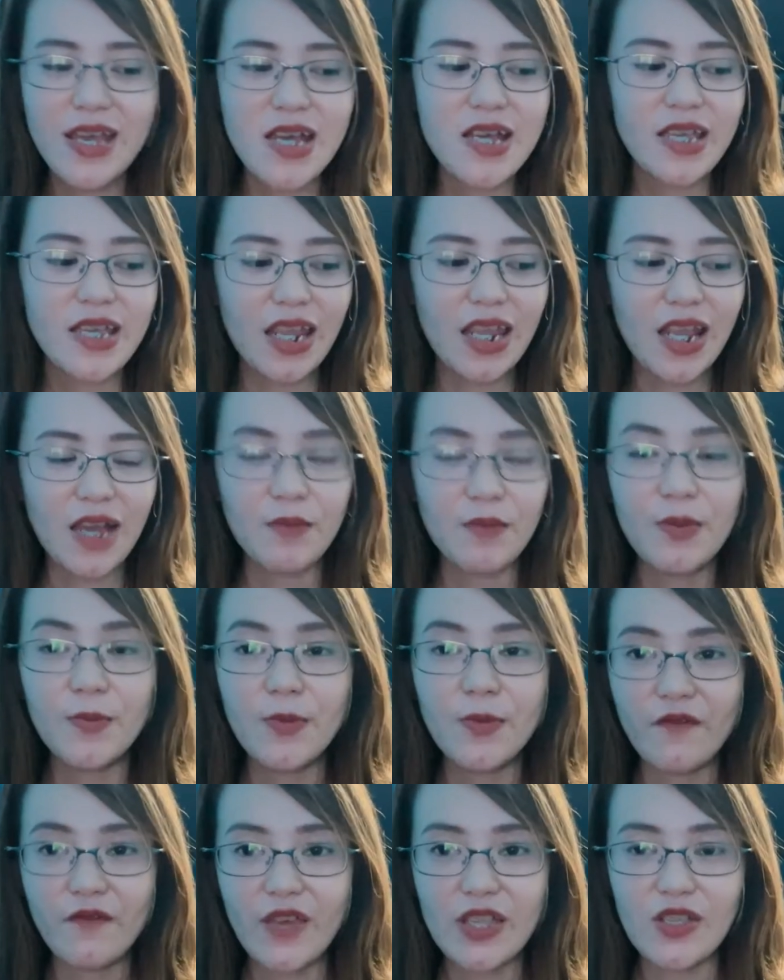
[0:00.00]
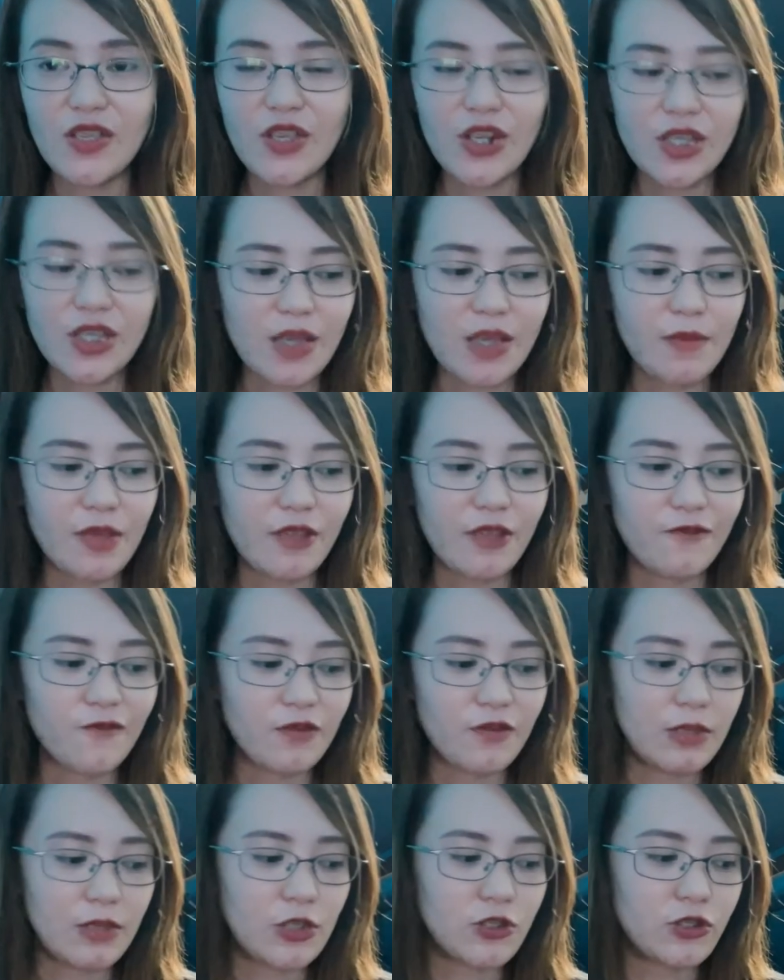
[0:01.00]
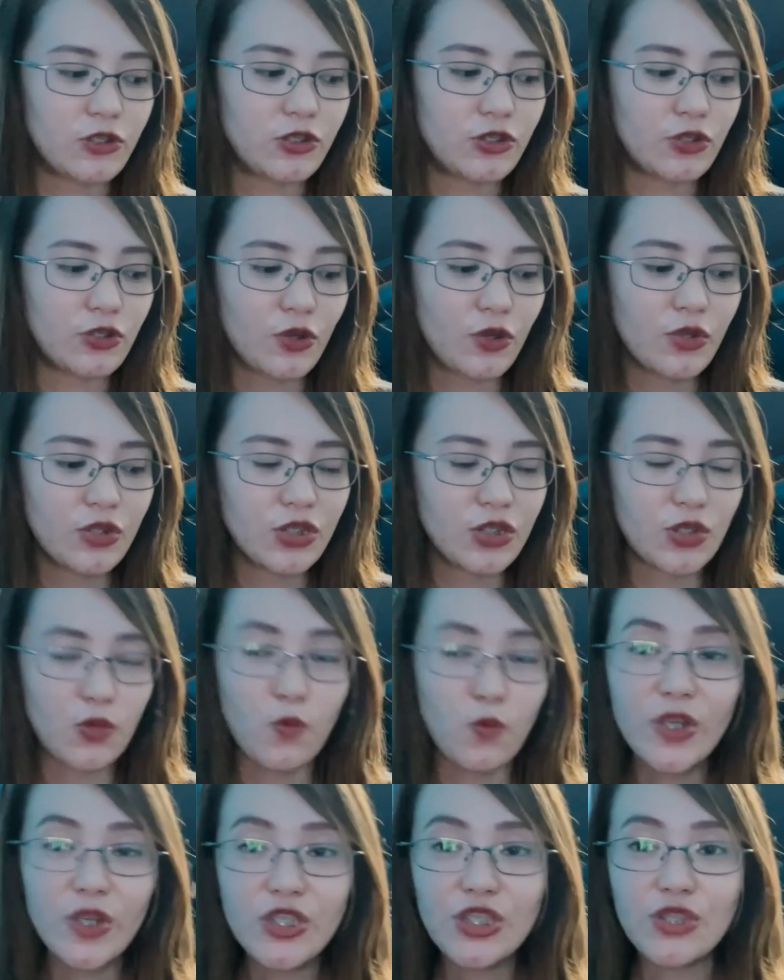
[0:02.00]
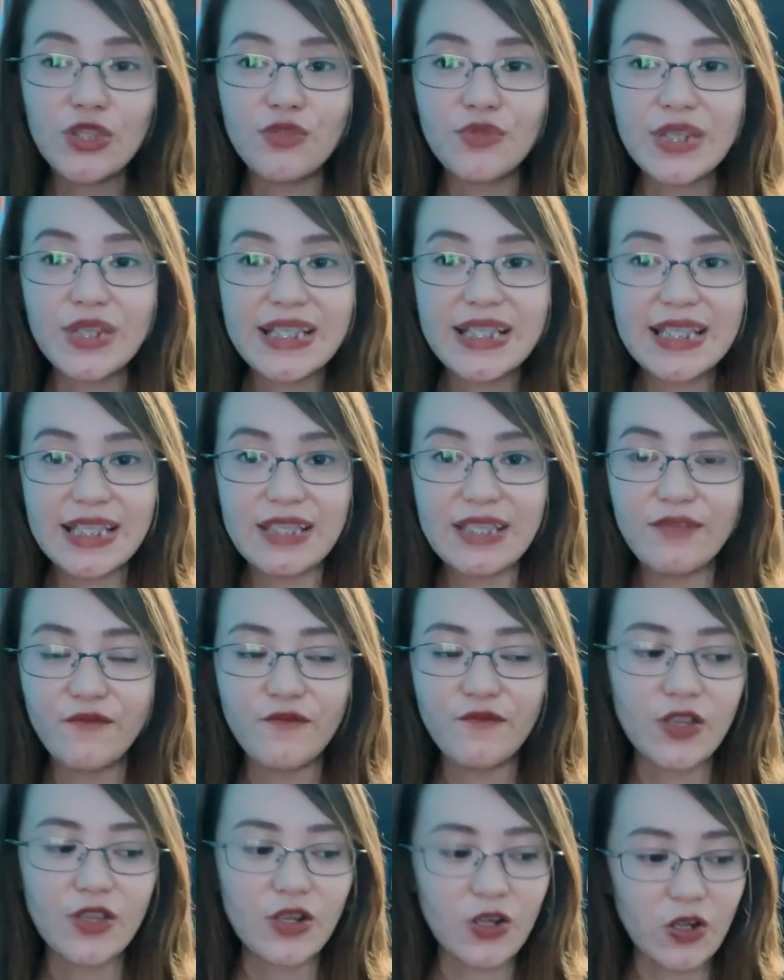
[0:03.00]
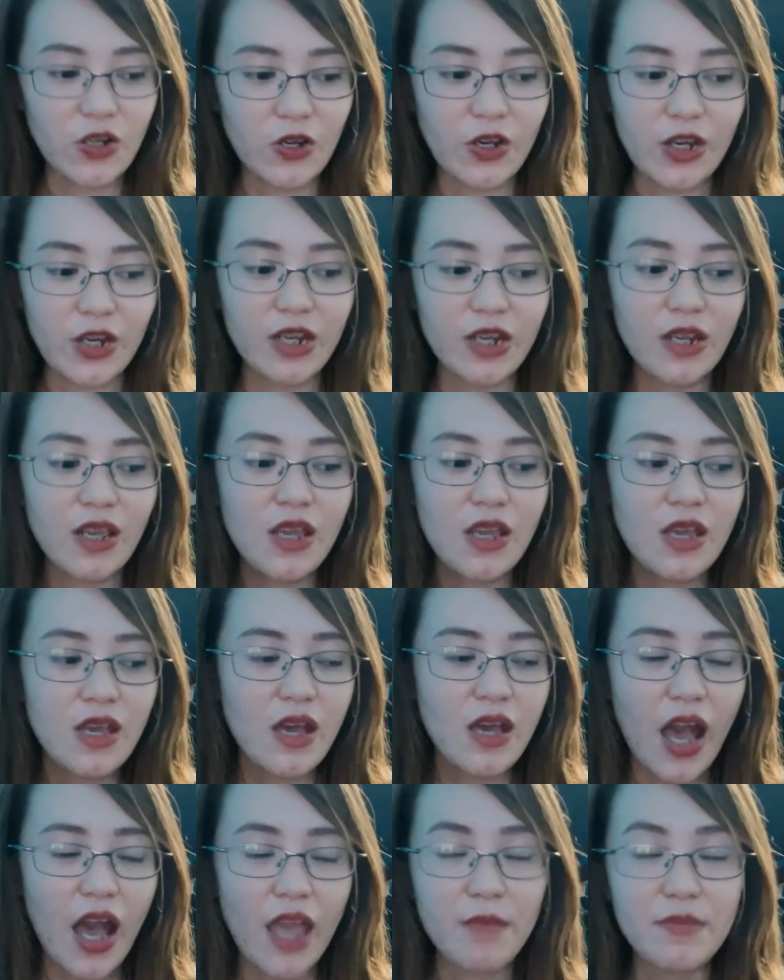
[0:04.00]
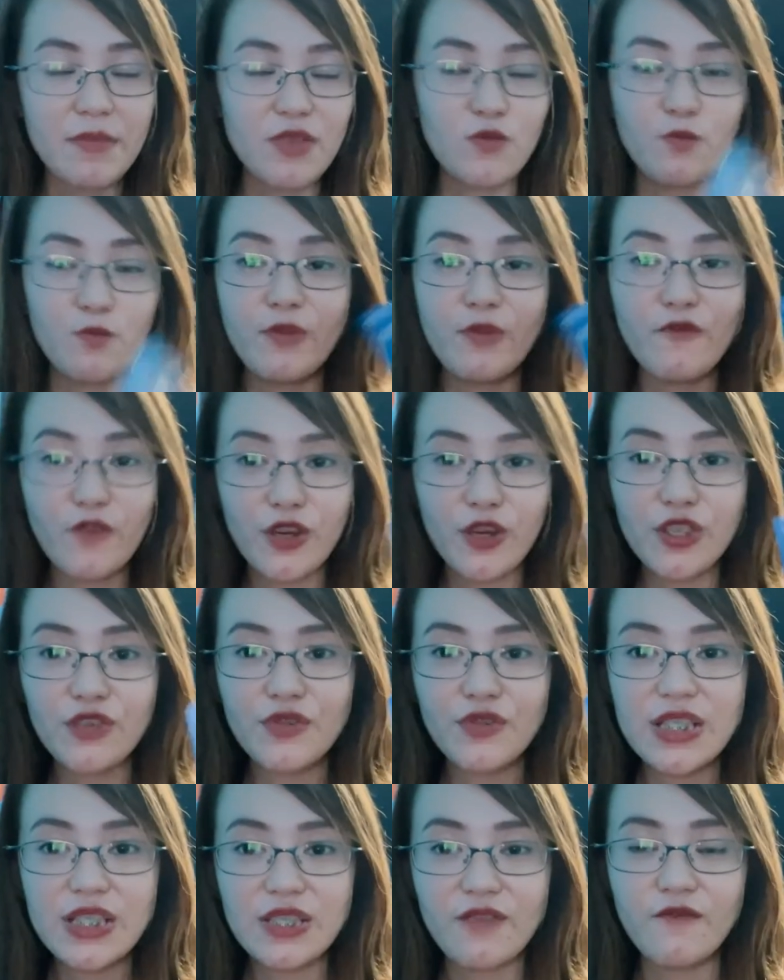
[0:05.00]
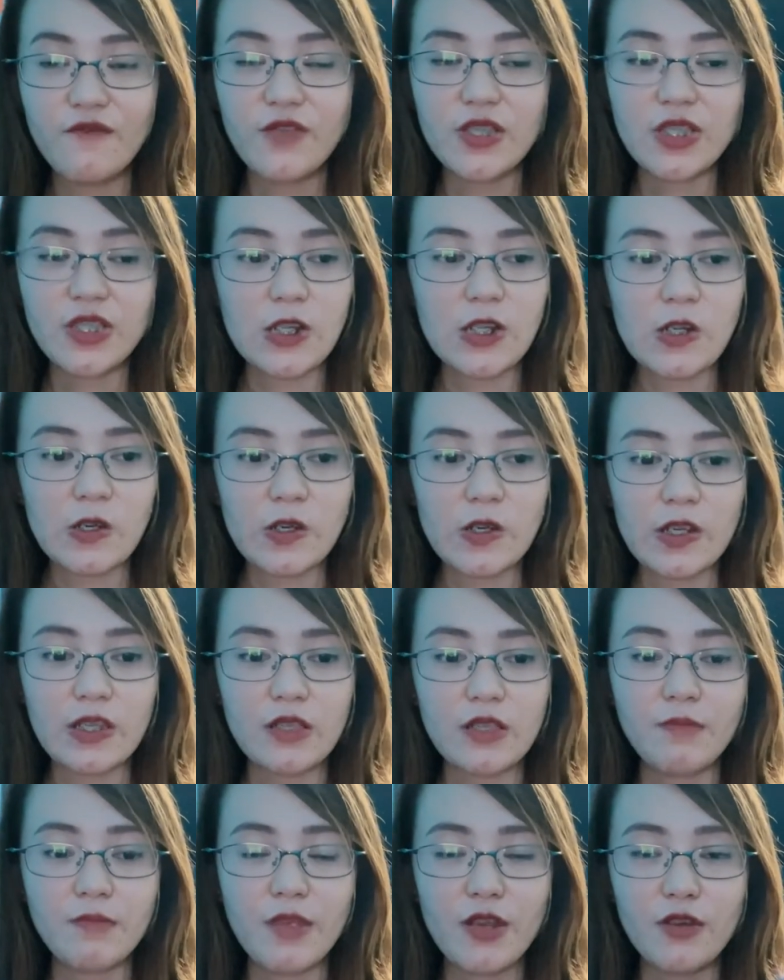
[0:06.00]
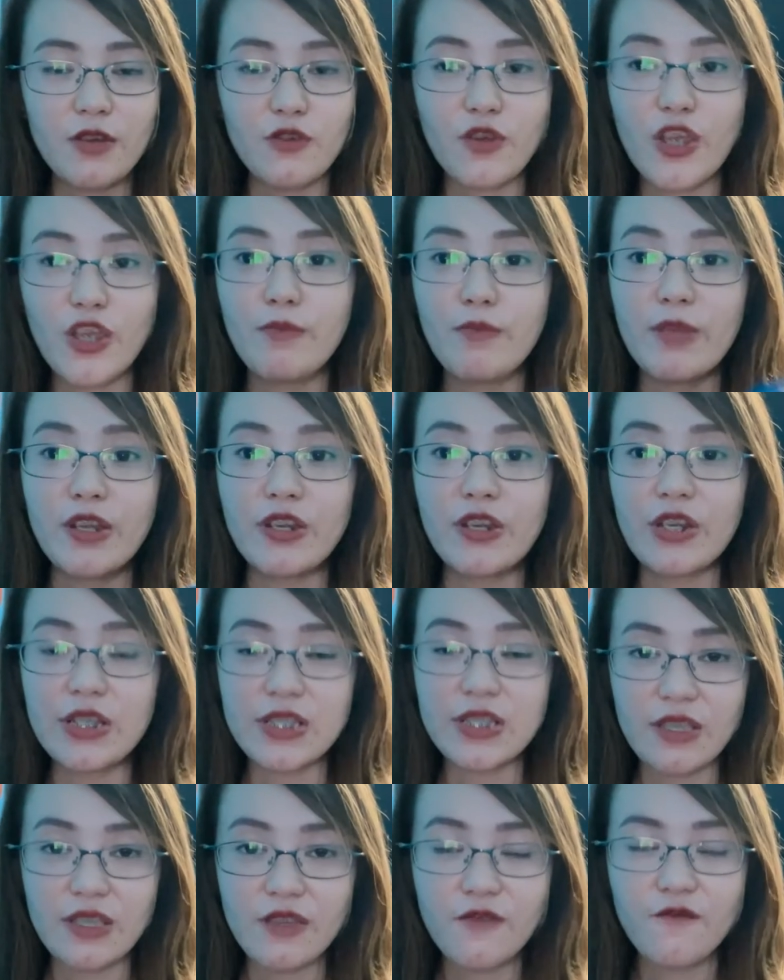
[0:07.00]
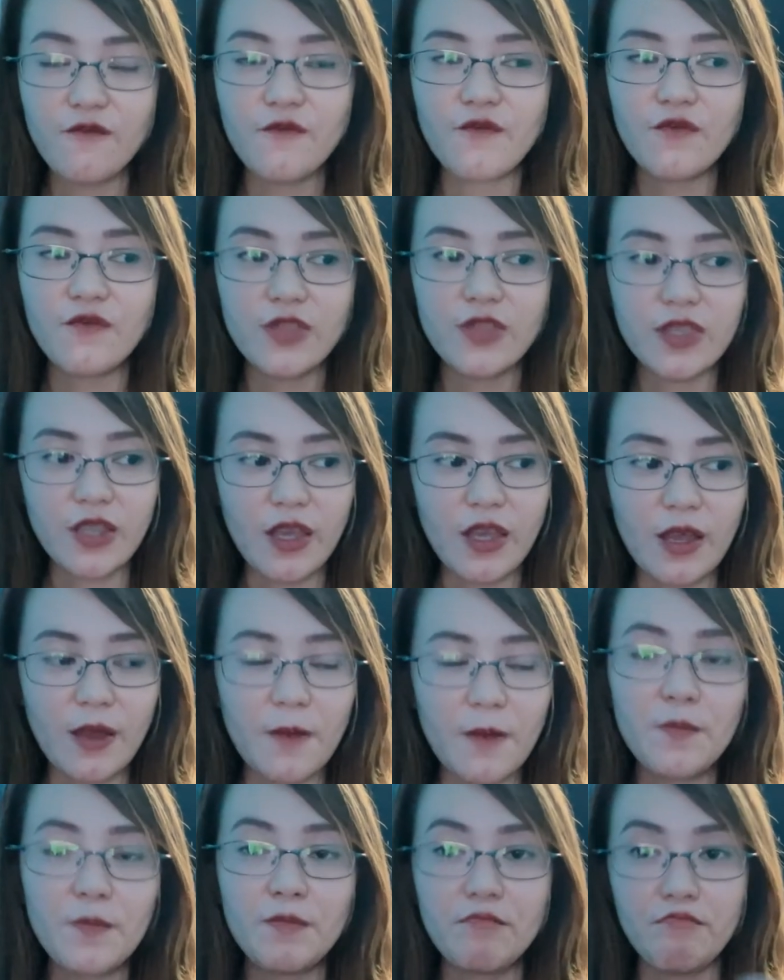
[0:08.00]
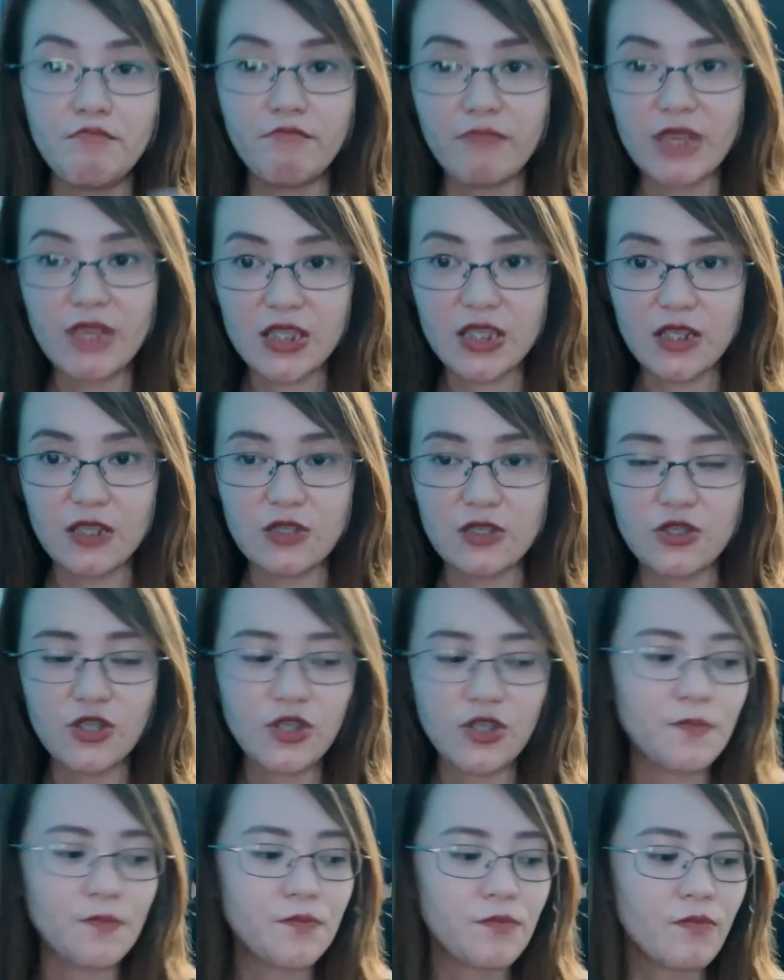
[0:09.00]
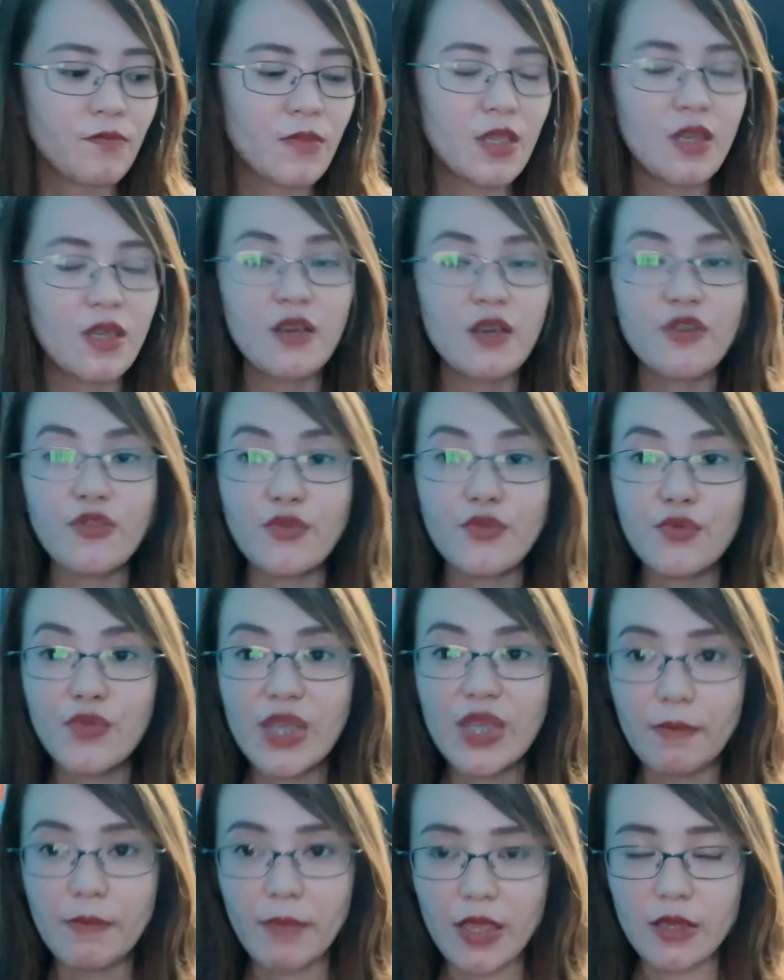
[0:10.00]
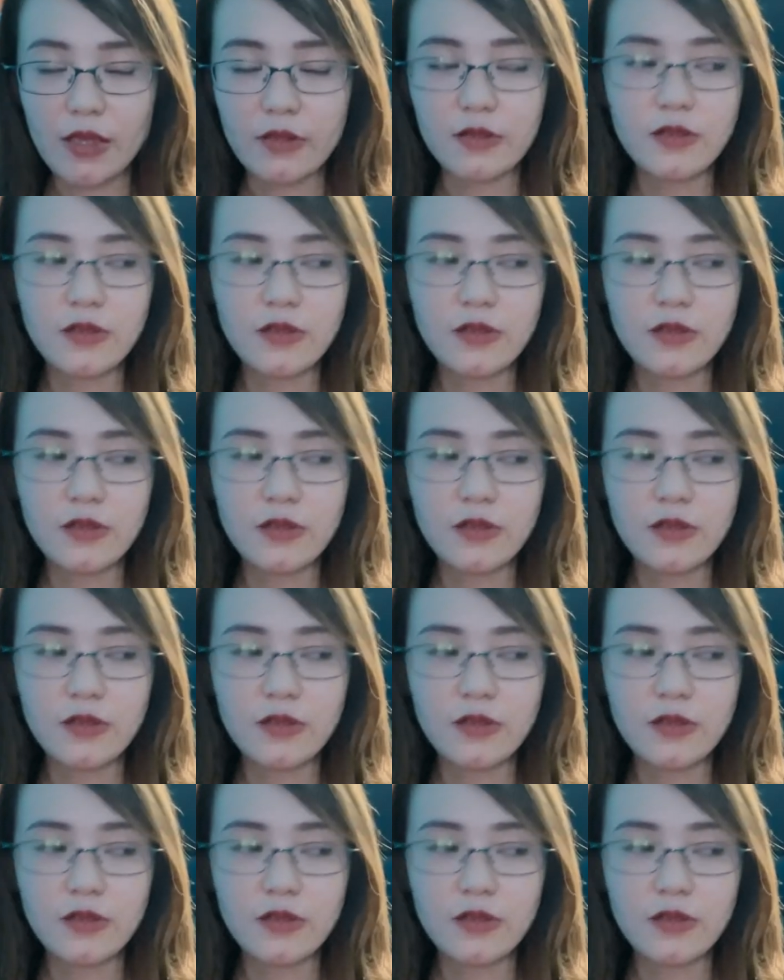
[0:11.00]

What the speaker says: Kailangan mag-provide ka ng tamang information nyo. So, once you receive the card, before you receive this card, meron kayo ma-receive na message through email.